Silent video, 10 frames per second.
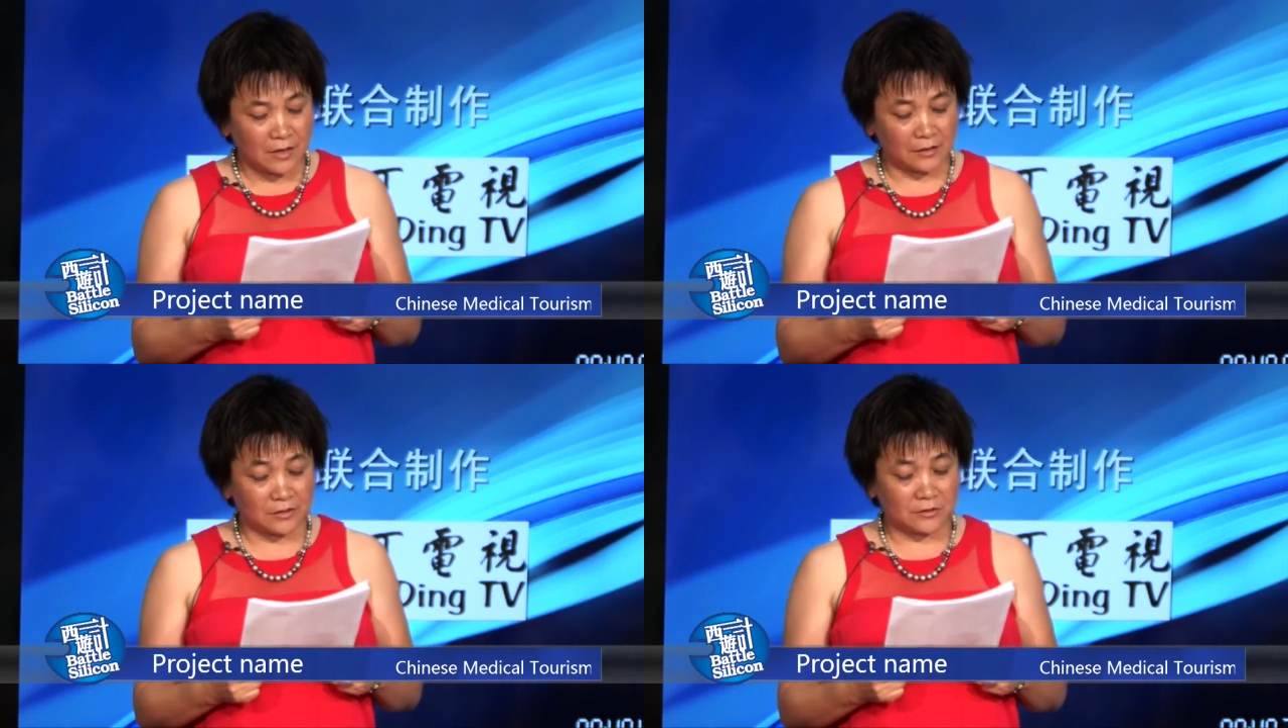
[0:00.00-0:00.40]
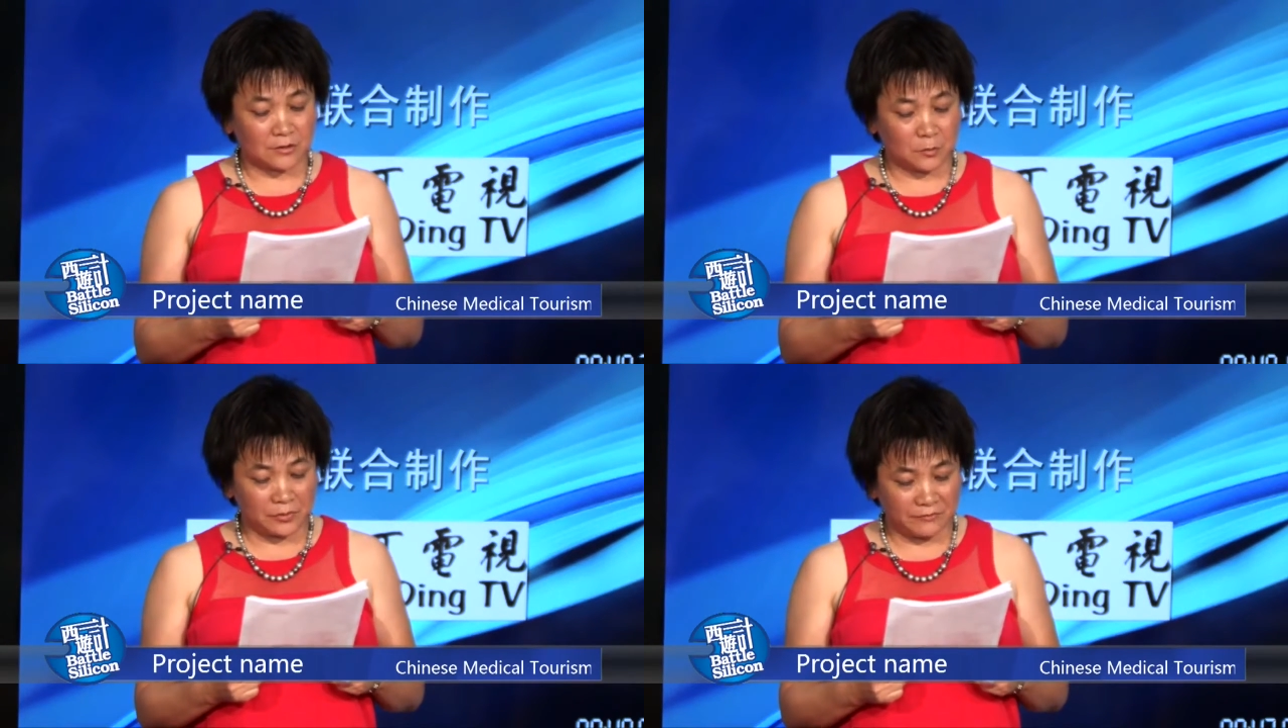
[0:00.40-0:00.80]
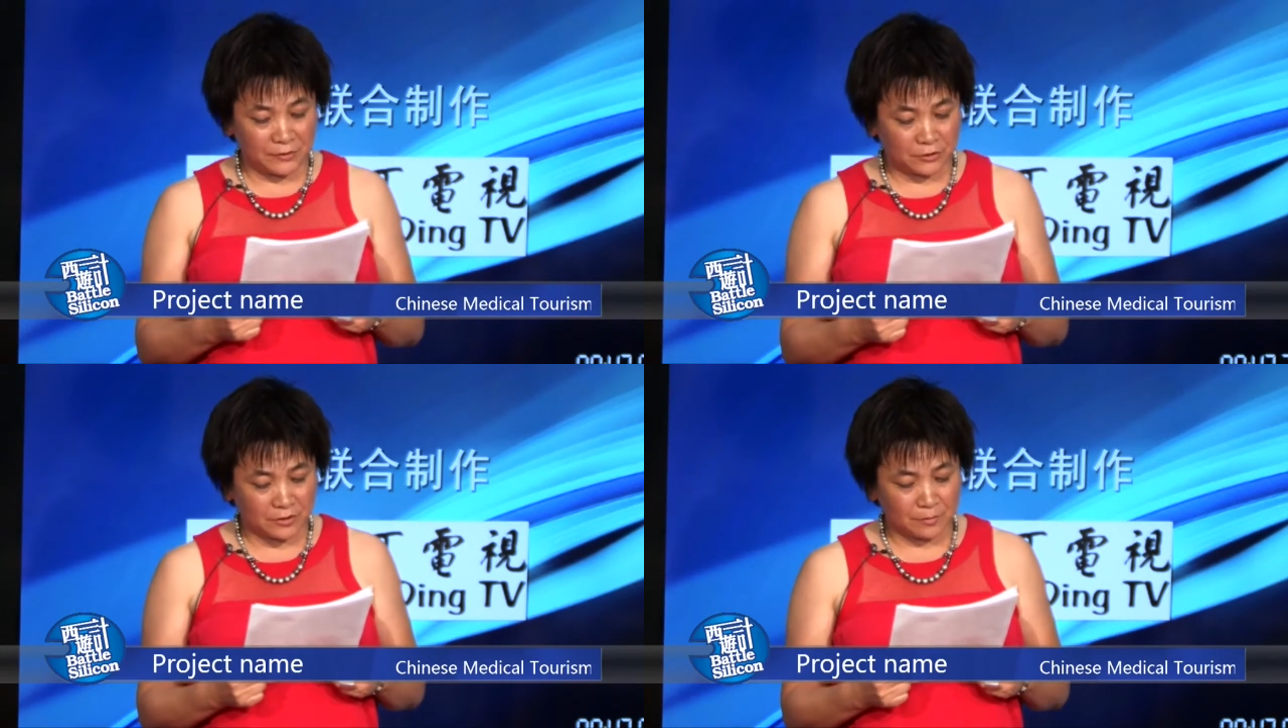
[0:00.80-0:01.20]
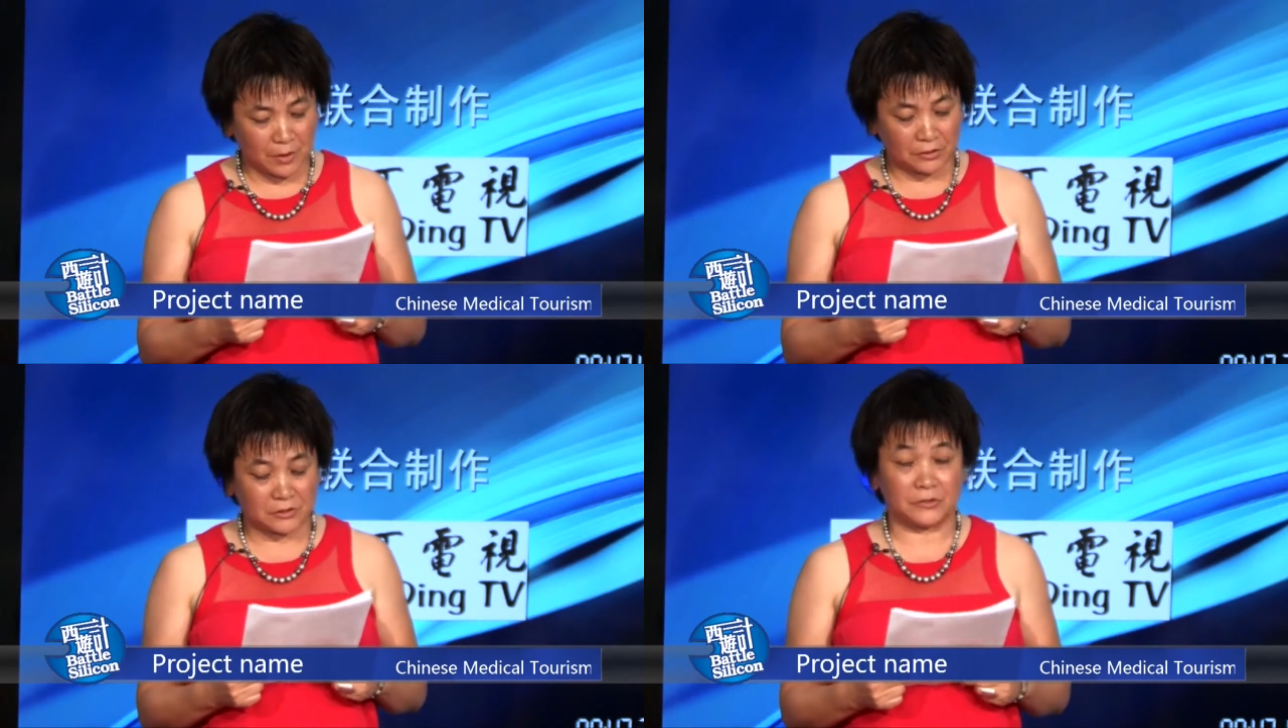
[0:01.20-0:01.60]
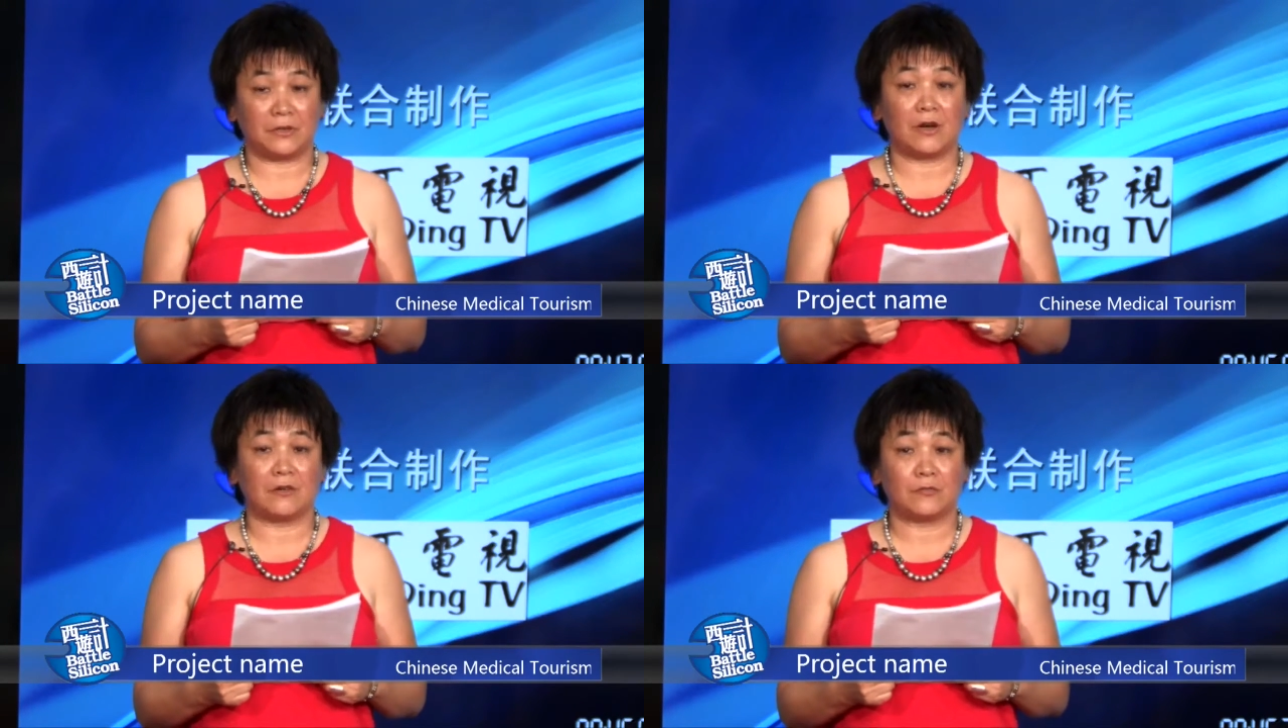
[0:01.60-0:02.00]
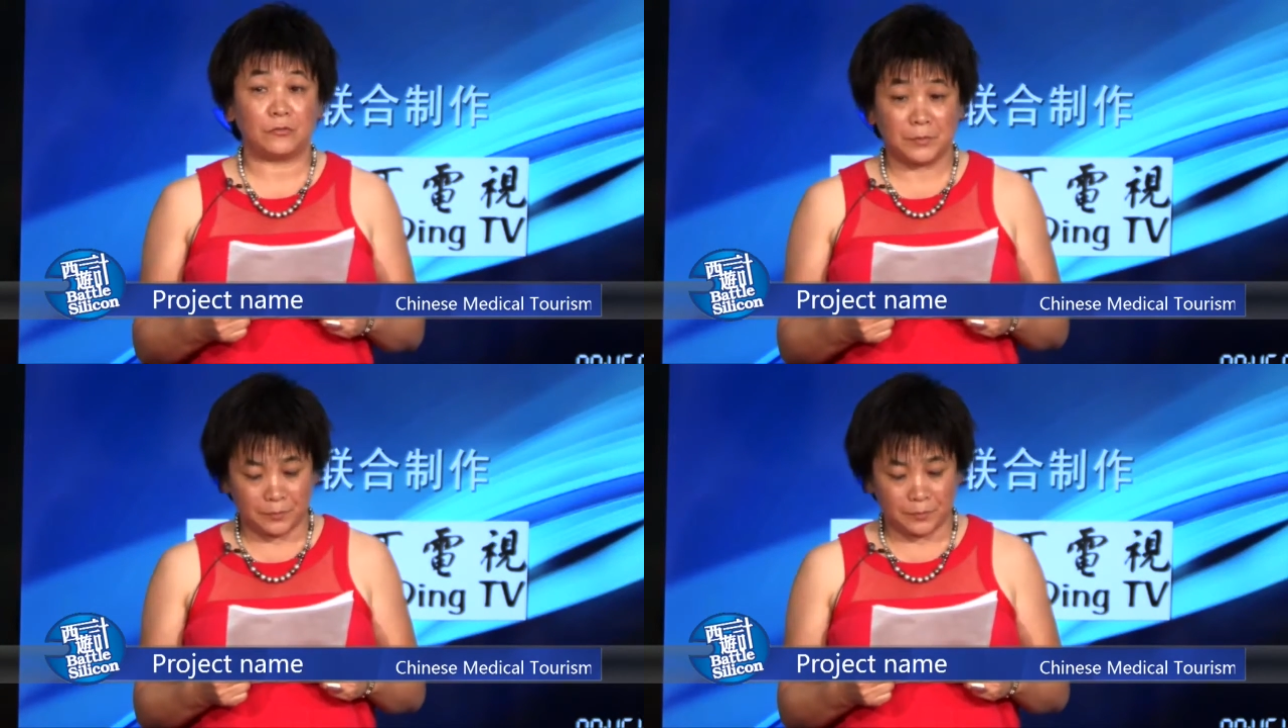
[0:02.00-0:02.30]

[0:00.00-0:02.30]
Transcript: and the supervision and monitoring of